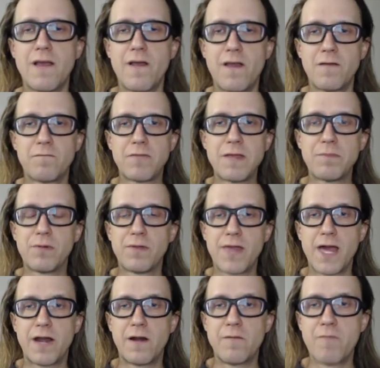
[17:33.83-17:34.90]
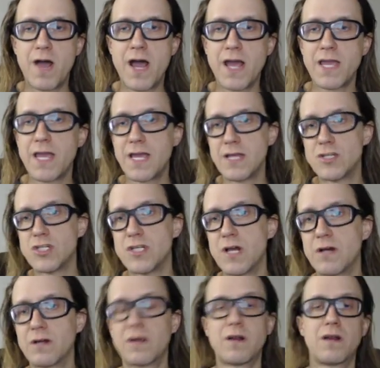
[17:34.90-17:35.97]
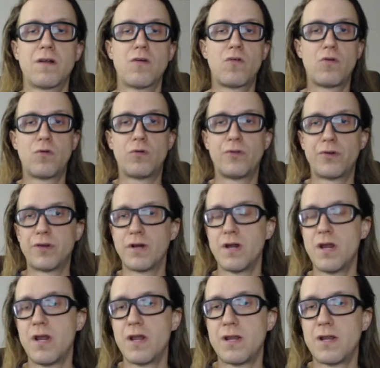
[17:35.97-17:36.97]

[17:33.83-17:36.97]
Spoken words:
People that are my age, younger, older,